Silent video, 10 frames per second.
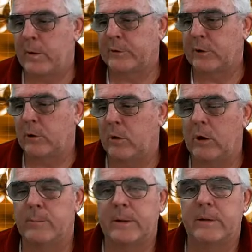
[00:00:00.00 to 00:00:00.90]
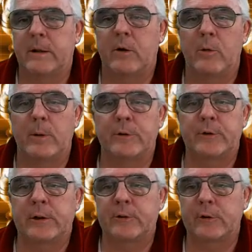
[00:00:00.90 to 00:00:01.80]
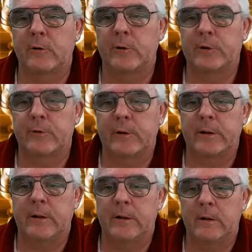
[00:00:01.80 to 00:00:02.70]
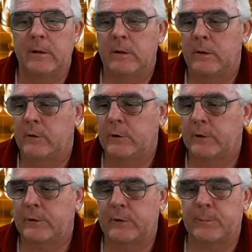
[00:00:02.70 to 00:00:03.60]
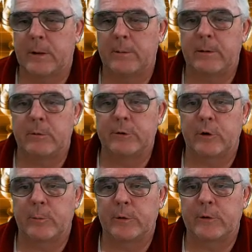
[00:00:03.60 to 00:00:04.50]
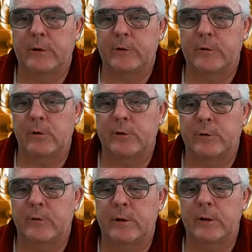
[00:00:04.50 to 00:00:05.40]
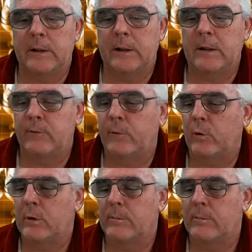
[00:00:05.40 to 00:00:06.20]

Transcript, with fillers: So all but not almost exclusively, just as Bobby was almost exclusively e4.